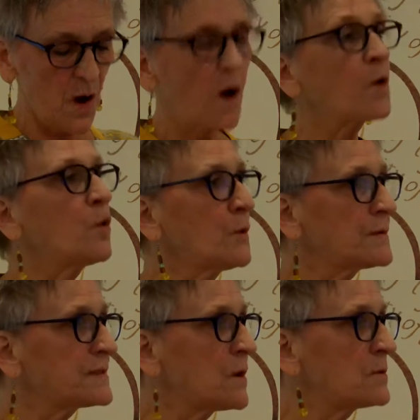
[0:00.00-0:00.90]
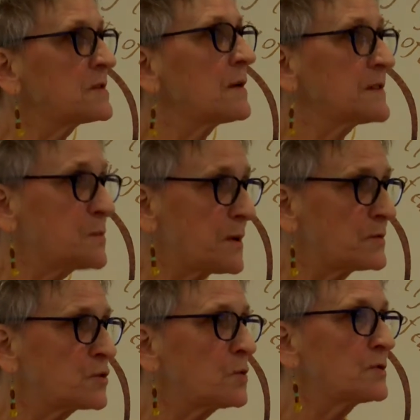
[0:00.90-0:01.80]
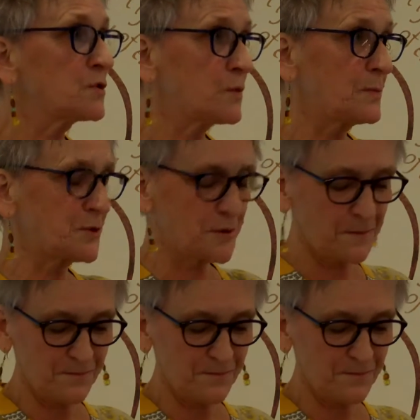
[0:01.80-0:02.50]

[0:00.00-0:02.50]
are cornerstones of spiritual scripture.